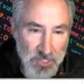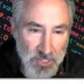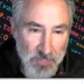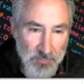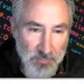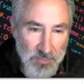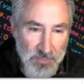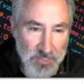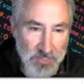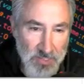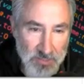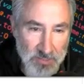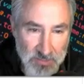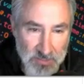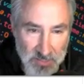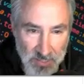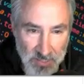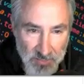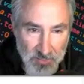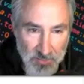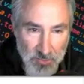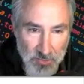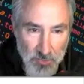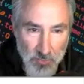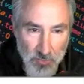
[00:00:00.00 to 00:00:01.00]
time it takes to
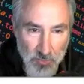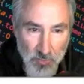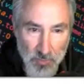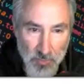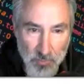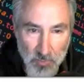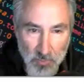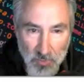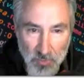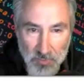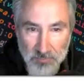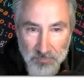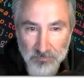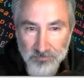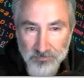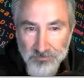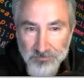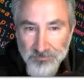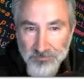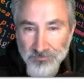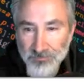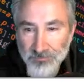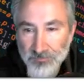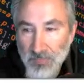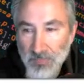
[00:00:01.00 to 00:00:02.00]
add the scoreboard.
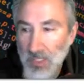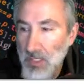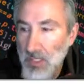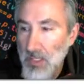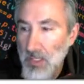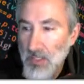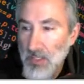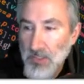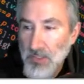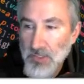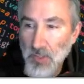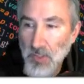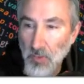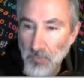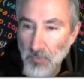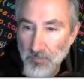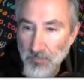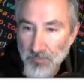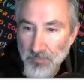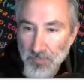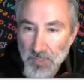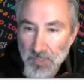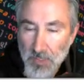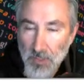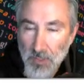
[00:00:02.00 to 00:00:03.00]
So
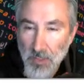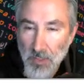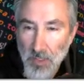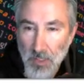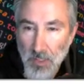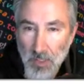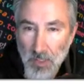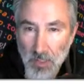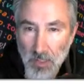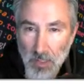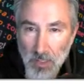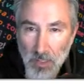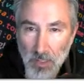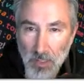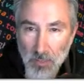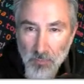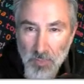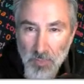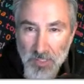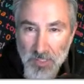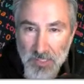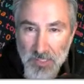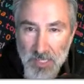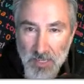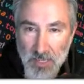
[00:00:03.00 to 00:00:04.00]

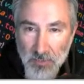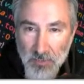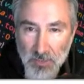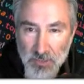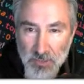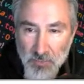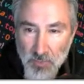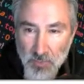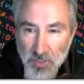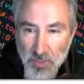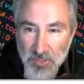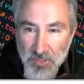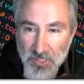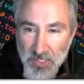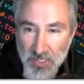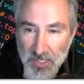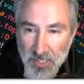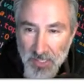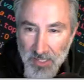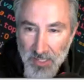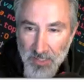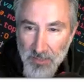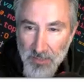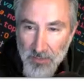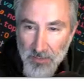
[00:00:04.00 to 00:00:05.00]
right now, let's run the
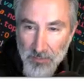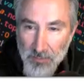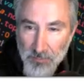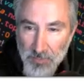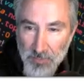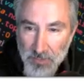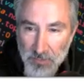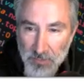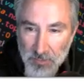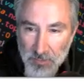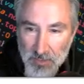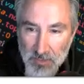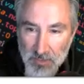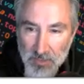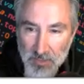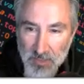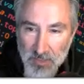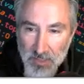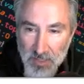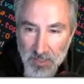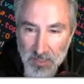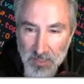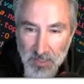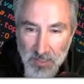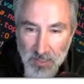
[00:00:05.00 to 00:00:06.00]
game, and
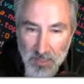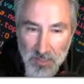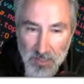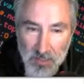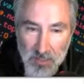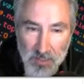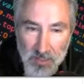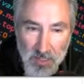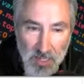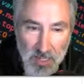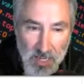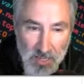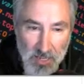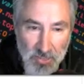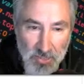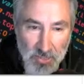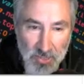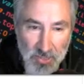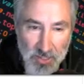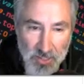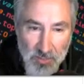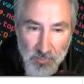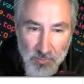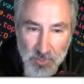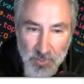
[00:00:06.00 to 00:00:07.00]
I
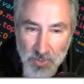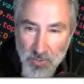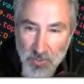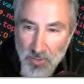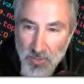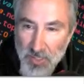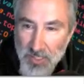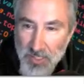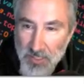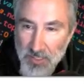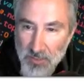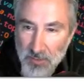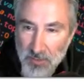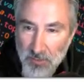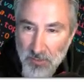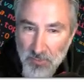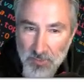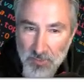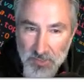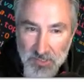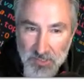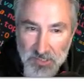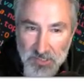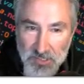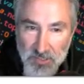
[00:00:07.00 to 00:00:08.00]
think we already
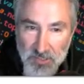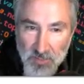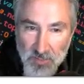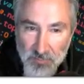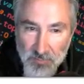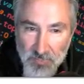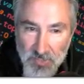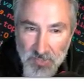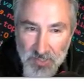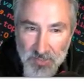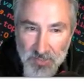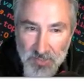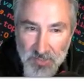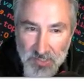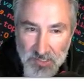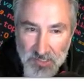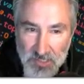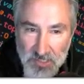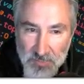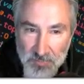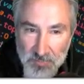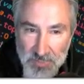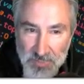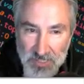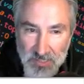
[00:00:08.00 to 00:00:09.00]
included something that
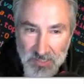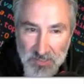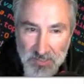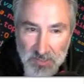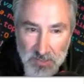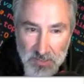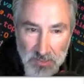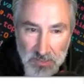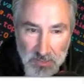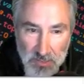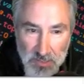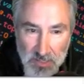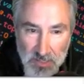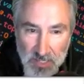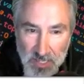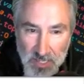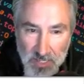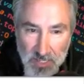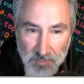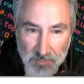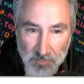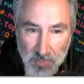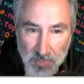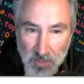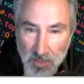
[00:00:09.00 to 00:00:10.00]
speeds the
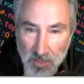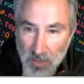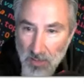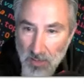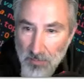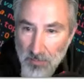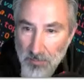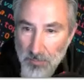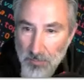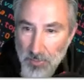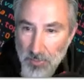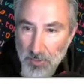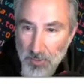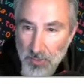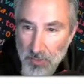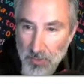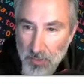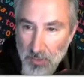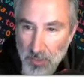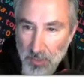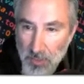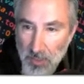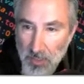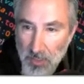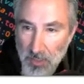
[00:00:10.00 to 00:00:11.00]
game up
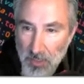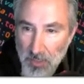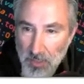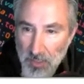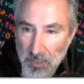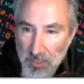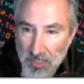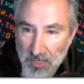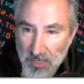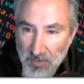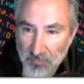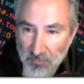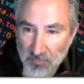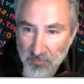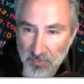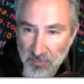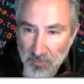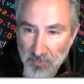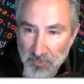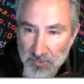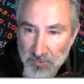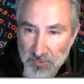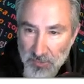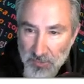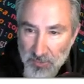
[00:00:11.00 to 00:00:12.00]

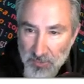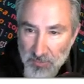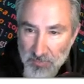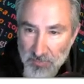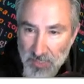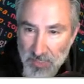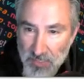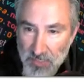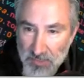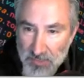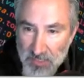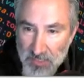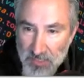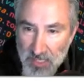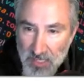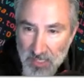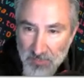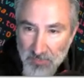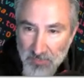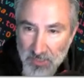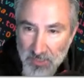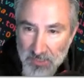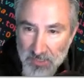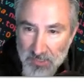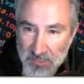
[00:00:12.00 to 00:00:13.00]
after a certain amount of
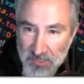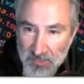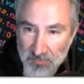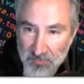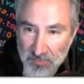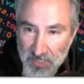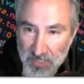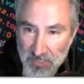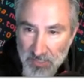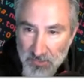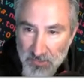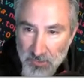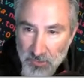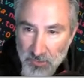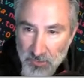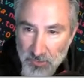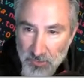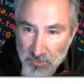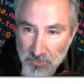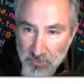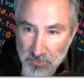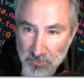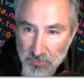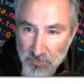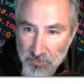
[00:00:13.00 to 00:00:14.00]
time. Let's see if that's
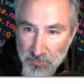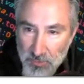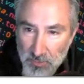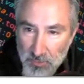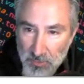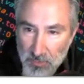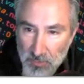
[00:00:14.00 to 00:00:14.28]
true.